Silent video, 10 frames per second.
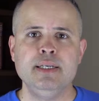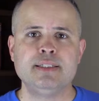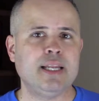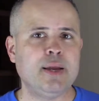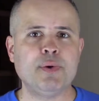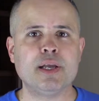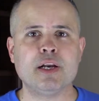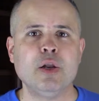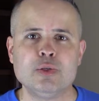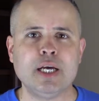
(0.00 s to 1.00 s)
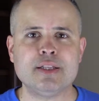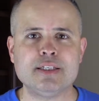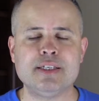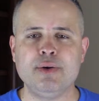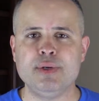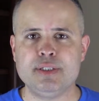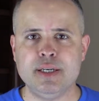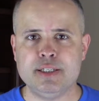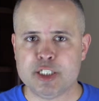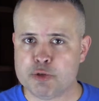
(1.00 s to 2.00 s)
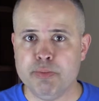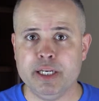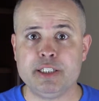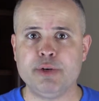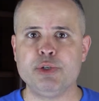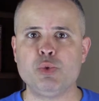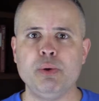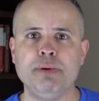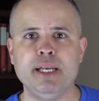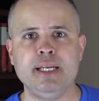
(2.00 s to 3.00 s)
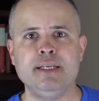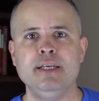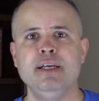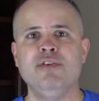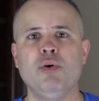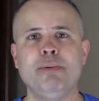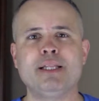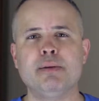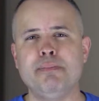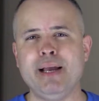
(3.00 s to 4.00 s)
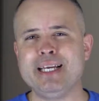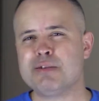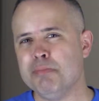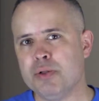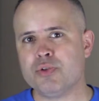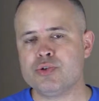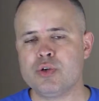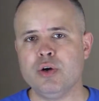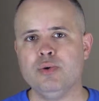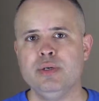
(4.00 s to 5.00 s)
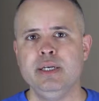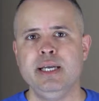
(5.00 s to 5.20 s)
Today, we're going to close out the series, this mini-series we've been in for about the past month or so,